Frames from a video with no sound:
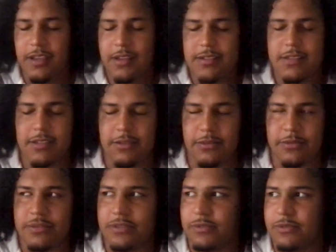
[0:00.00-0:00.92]

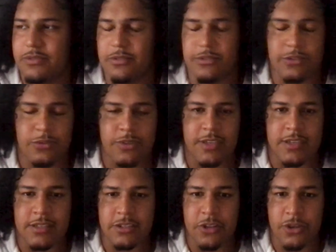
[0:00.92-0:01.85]
to to to do
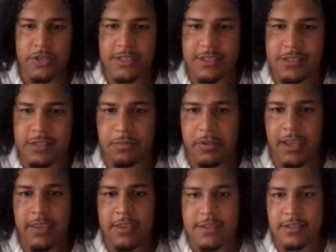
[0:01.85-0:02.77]
this you know to
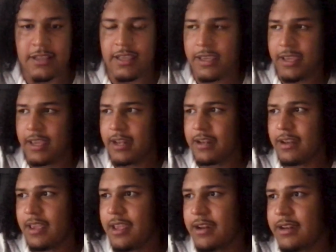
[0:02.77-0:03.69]
play in this league
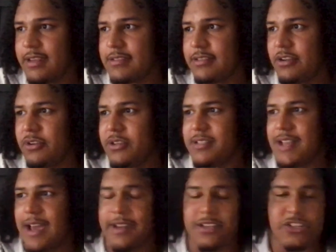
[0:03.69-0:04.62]
and and he's you know he's
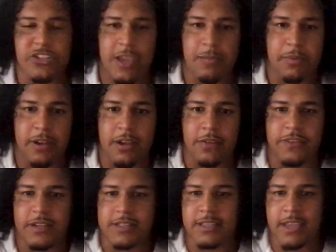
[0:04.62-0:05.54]
not in shape enough
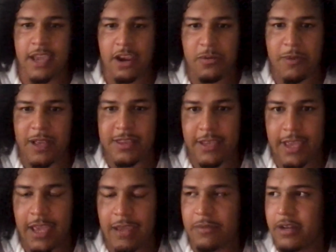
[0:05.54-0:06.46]
he doesn't care about the
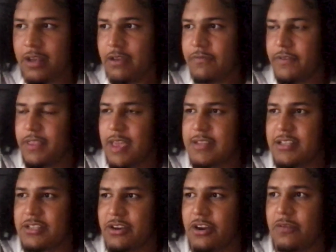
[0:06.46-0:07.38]
game enough and that
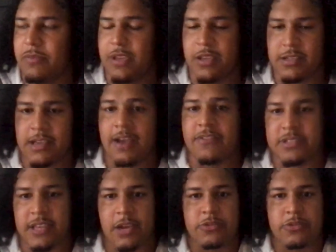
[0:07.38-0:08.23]
just hurt me because obviously i was